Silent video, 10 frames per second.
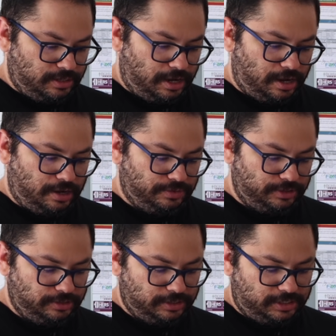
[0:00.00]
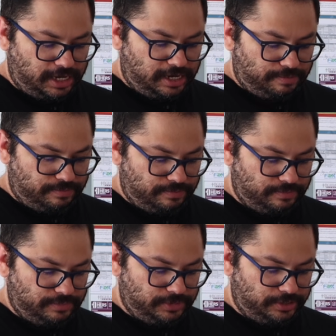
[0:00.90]
we'll do the same.
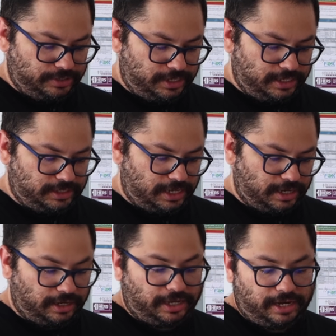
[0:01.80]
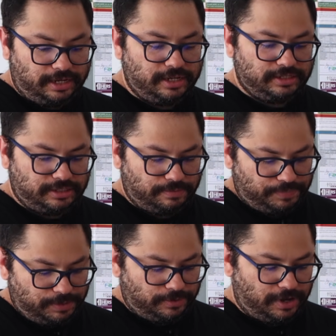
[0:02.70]
So it's nice that, again, some
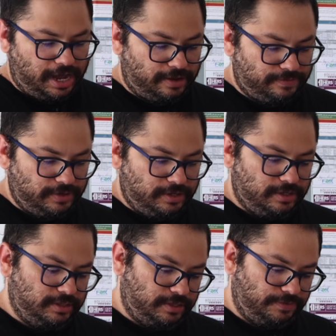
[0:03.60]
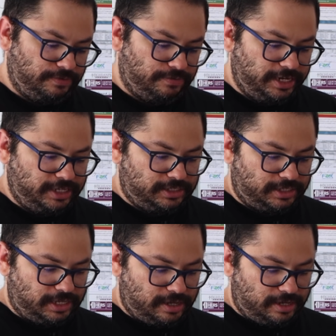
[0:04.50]
people have different
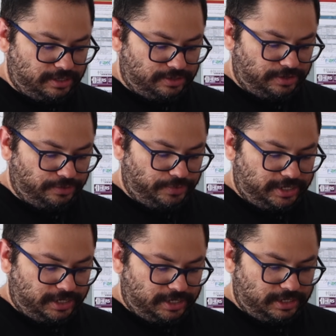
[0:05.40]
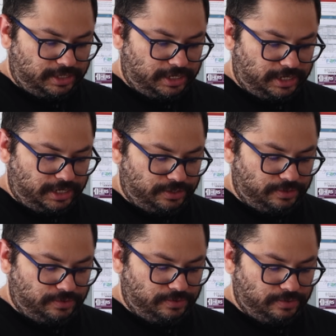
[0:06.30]
rates during the weekend than they
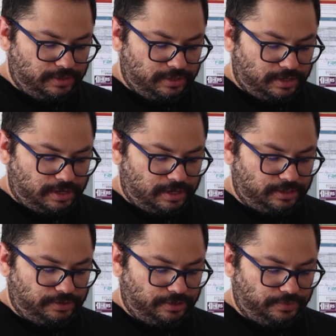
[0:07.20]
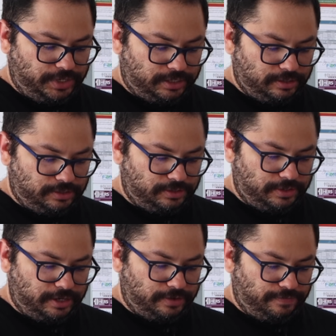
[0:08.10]
do during the week. So
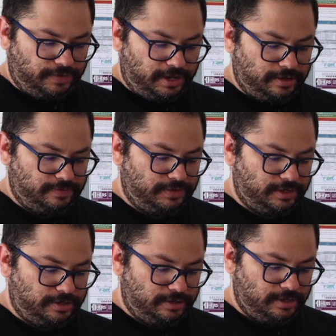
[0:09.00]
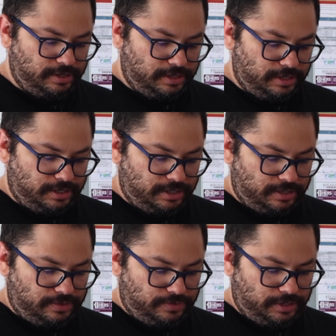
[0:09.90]
8:05 there. And
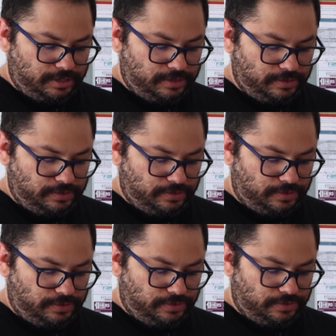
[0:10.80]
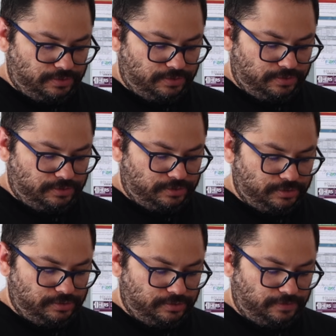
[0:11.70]
then we're gonna do
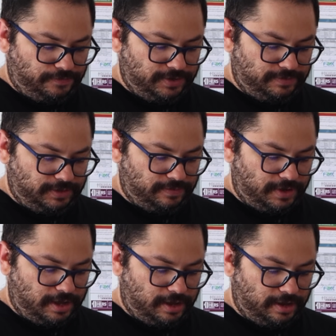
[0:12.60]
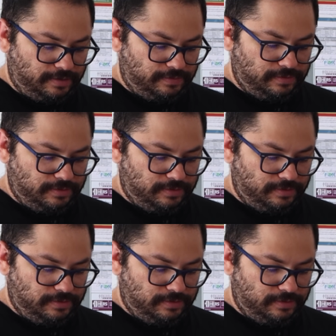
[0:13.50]
2:55.